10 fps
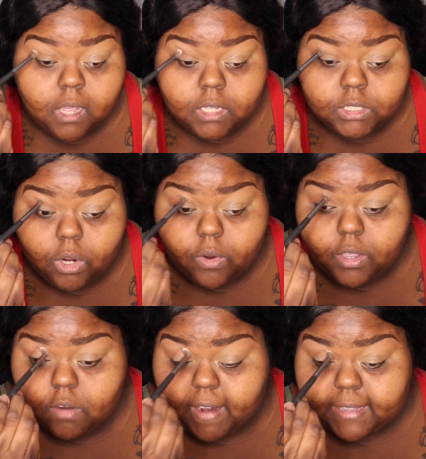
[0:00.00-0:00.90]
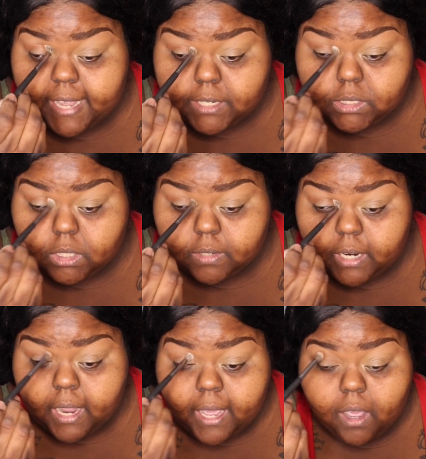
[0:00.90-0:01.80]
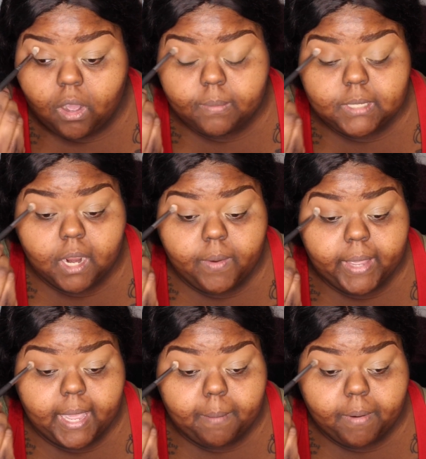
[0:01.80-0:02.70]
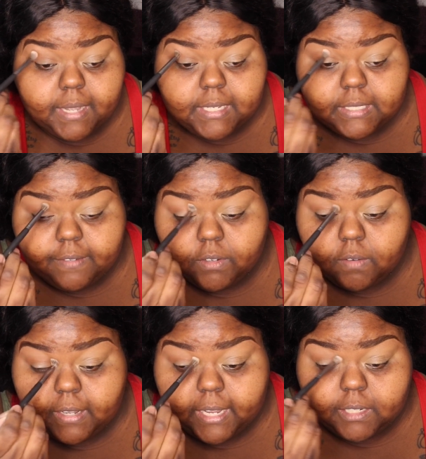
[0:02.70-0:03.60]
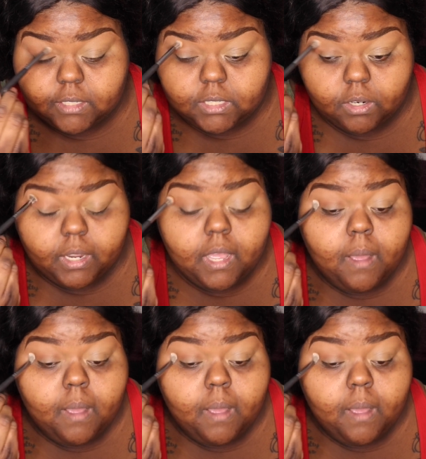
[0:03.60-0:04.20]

So you write the address on there. And, oh, I'm sorry, we can't process if you don't write the address on it.